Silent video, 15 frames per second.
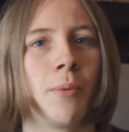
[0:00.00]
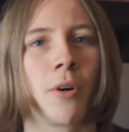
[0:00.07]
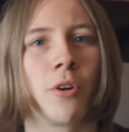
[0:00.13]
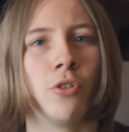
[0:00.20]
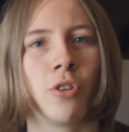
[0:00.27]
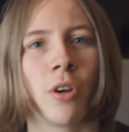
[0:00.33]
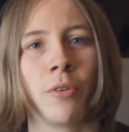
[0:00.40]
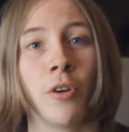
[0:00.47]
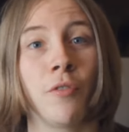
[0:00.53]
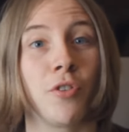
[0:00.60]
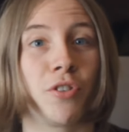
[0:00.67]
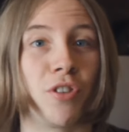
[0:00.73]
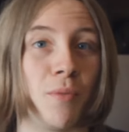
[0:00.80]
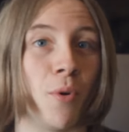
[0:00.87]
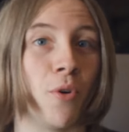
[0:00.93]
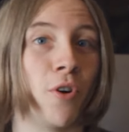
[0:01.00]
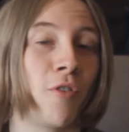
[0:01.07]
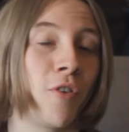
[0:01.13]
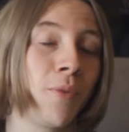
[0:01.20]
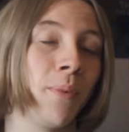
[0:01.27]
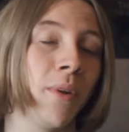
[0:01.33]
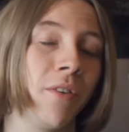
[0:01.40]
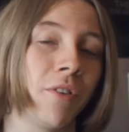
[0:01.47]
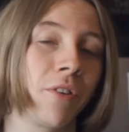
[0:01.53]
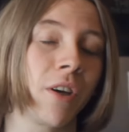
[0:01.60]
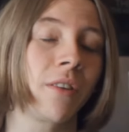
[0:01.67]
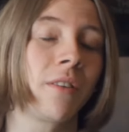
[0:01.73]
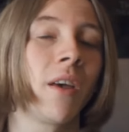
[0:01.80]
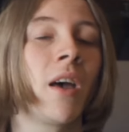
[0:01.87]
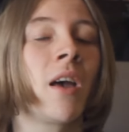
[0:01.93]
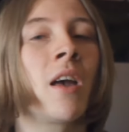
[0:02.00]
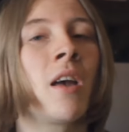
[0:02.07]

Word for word: because I would love to see more of it, believe it or not.